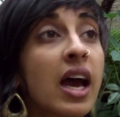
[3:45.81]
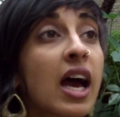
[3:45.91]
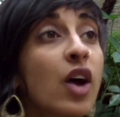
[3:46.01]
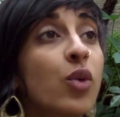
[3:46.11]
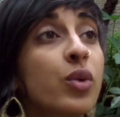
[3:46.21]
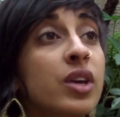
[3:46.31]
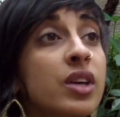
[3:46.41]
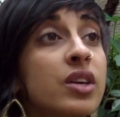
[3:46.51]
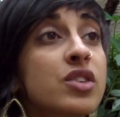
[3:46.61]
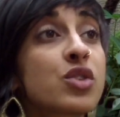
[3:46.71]
how
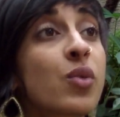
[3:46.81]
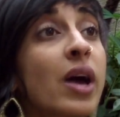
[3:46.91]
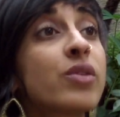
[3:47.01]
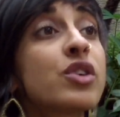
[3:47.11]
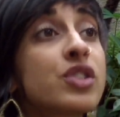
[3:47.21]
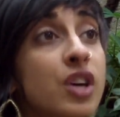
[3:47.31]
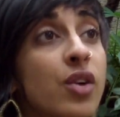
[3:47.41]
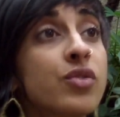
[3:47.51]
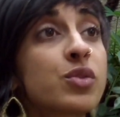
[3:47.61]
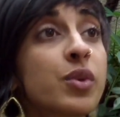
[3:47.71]
we surround
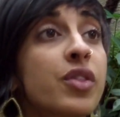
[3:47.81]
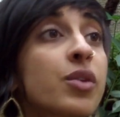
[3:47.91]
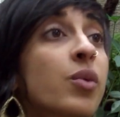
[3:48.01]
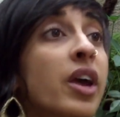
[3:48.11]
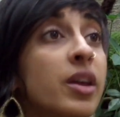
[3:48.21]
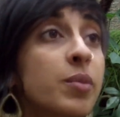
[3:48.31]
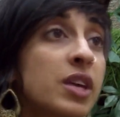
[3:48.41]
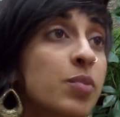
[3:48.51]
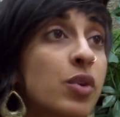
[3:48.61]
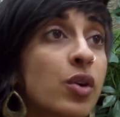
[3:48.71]
ourselves with the right
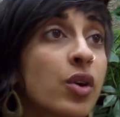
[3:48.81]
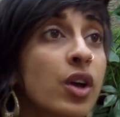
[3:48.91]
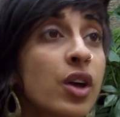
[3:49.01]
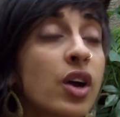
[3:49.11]
people